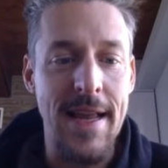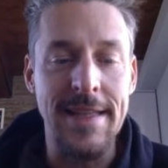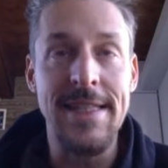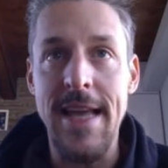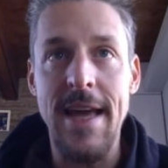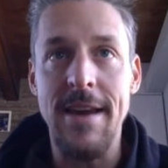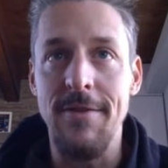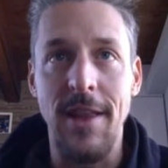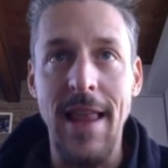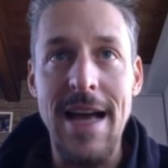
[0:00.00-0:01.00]
instead of
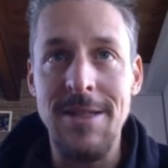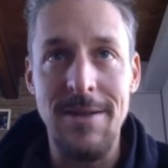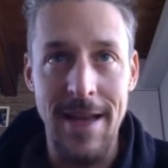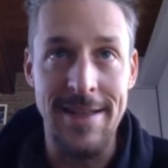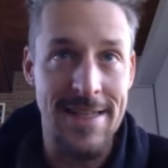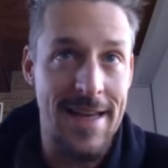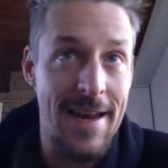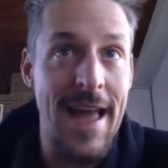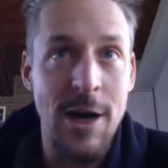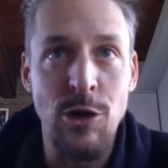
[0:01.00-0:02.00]

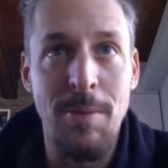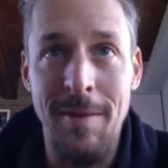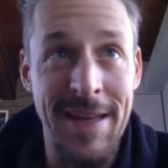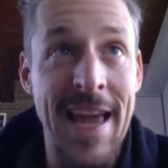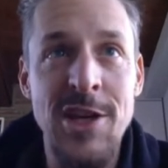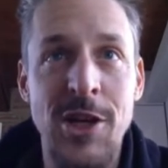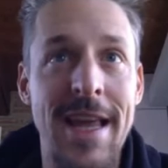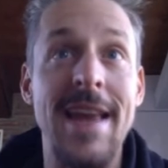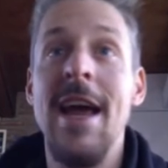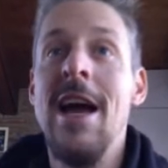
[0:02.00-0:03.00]
the actual publication
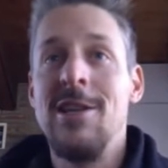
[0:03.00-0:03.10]
date